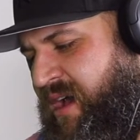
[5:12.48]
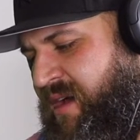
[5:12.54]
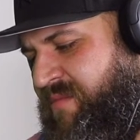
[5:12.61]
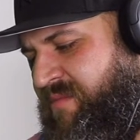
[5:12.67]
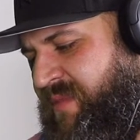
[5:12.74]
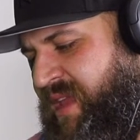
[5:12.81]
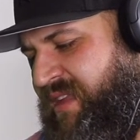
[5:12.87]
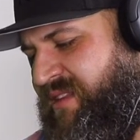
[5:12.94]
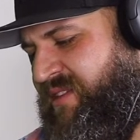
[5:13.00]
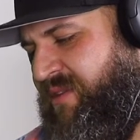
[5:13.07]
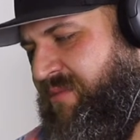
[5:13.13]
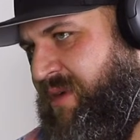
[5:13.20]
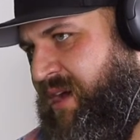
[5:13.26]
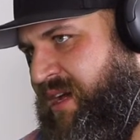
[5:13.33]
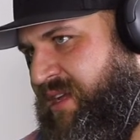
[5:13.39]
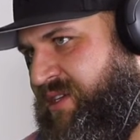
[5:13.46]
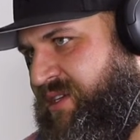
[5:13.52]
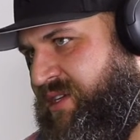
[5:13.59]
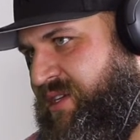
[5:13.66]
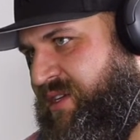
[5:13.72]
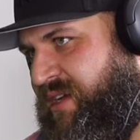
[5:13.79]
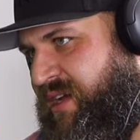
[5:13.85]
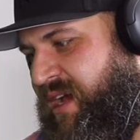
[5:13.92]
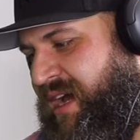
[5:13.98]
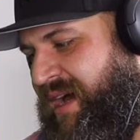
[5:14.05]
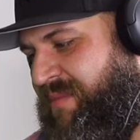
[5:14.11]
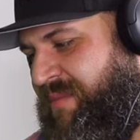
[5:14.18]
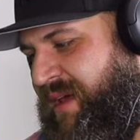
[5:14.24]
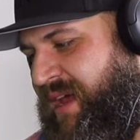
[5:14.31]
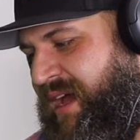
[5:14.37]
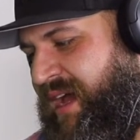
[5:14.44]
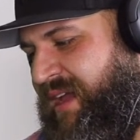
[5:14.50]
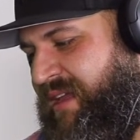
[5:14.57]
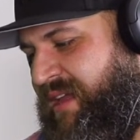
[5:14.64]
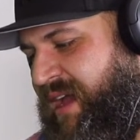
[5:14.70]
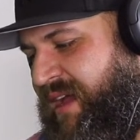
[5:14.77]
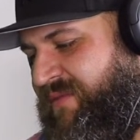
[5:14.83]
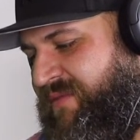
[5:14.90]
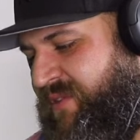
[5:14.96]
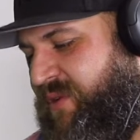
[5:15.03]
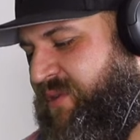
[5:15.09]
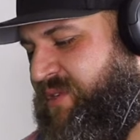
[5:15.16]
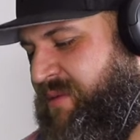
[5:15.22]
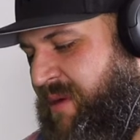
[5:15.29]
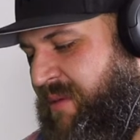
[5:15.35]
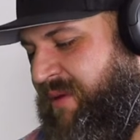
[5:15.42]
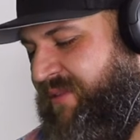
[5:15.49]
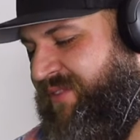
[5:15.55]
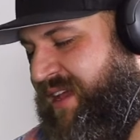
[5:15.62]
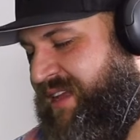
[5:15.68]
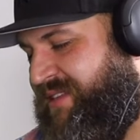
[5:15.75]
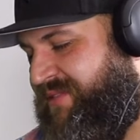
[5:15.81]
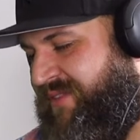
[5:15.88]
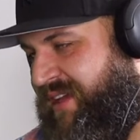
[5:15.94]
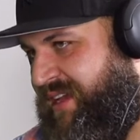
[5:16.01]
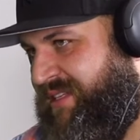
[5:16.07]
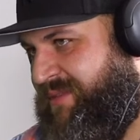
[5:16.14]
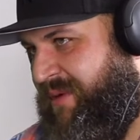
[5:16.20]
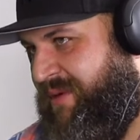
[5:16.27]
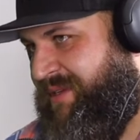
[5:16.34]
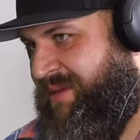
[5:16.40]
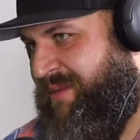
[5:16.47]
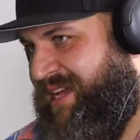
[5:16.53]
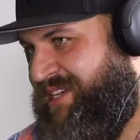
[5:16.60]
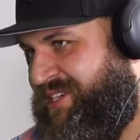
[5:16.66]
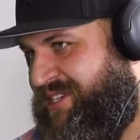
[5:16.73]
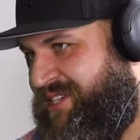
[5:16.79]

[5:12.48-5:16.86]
Not so much. No, but I've told you about my phase in Vegas where I went to magic